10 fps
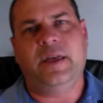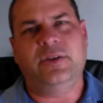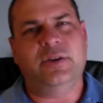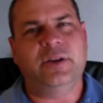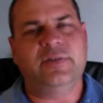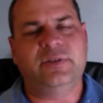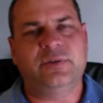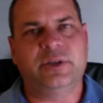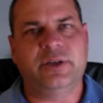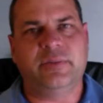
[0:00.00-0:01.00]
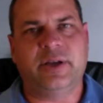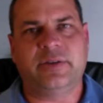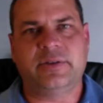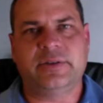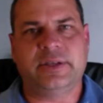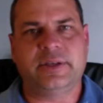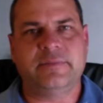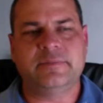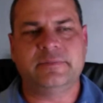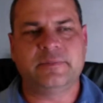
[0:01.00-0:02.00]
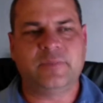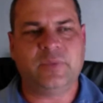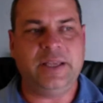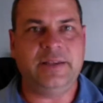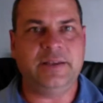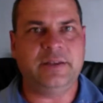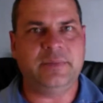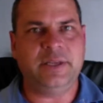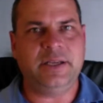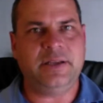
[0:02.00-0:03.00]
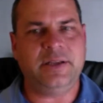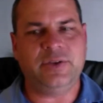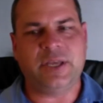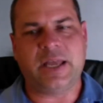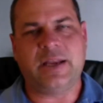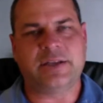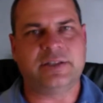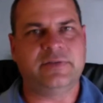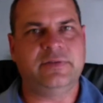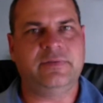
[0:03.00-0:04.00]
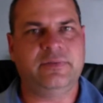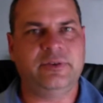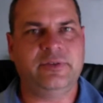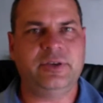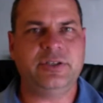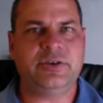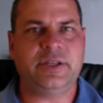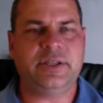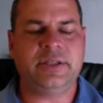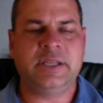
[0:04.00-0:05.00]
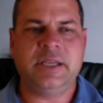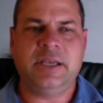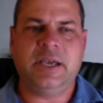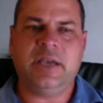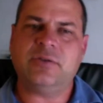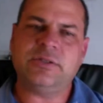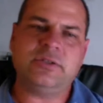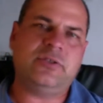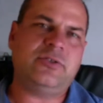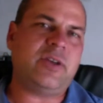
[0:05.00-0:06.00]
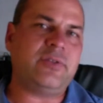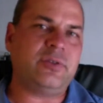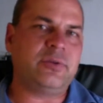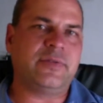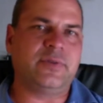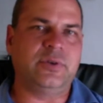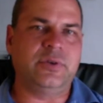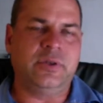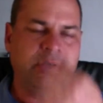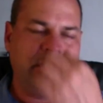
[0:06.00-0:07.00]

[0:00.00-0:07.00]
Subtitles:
You don't have to worry about eating it immediately. You can actually refrigerate it, and also to travel with food.